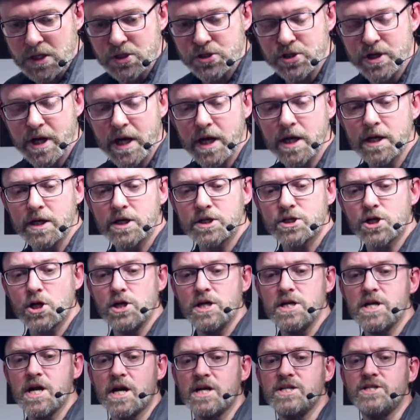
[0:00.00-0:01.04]
Today, it is
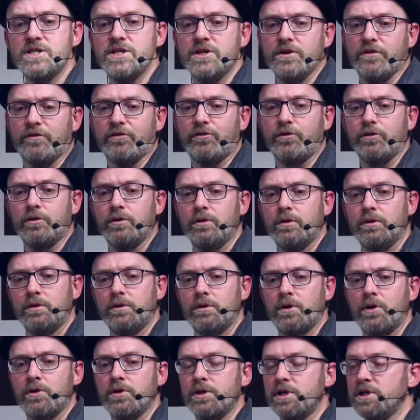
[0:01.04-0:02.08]
only 90th
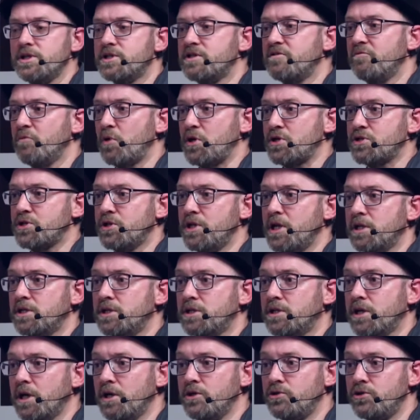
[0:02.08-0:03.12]
on the list of most
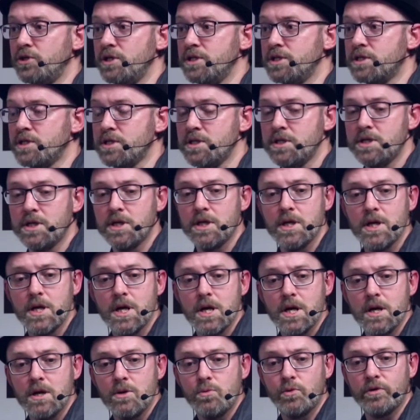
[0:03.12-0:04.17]
connected countries,
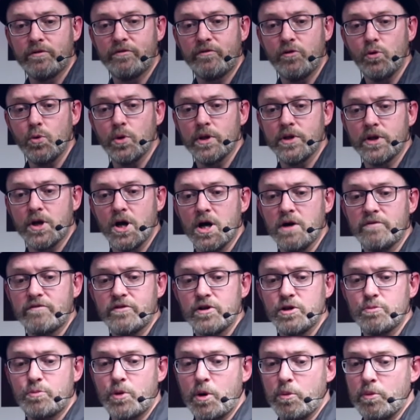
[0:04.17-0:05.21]
with fewer than
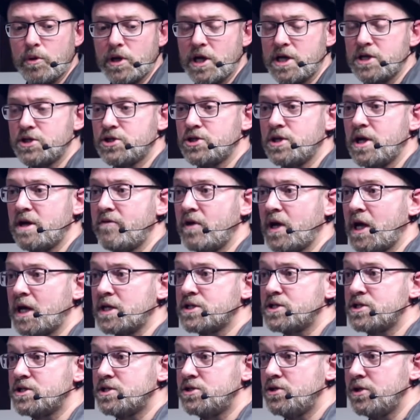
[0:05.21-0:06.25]
half of the population having
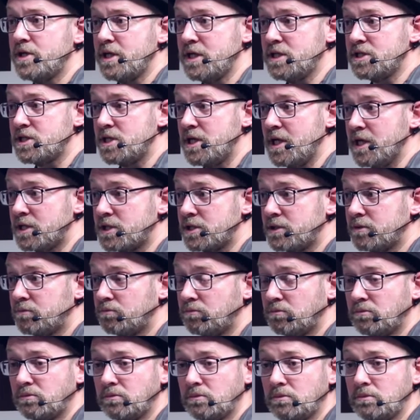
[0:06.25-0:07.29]
access to the internet,
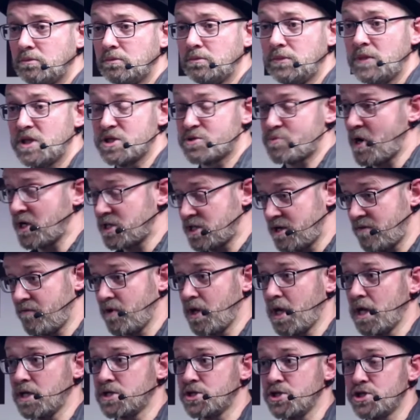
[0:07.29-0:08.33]
despite
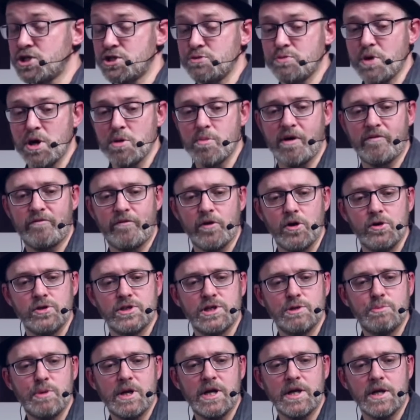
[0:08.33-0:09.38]
having access to mobile
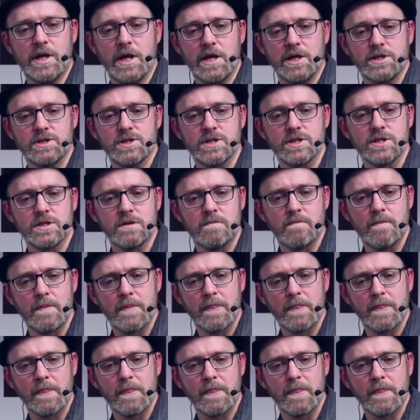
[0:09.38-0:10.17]
phones in many cases.